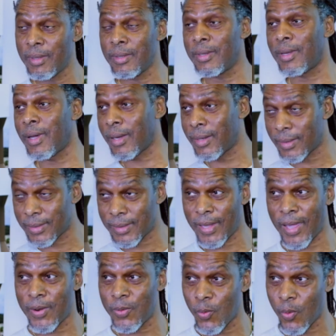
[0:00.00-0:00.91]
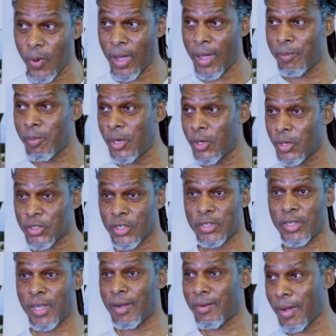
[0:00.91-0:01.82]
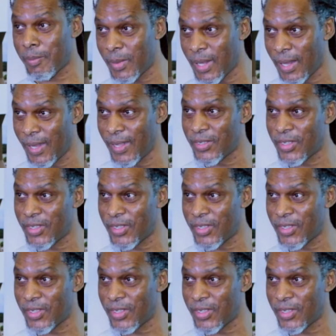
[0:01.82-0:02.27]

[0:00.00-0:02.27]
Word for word: you don't understand why it looks so terrible,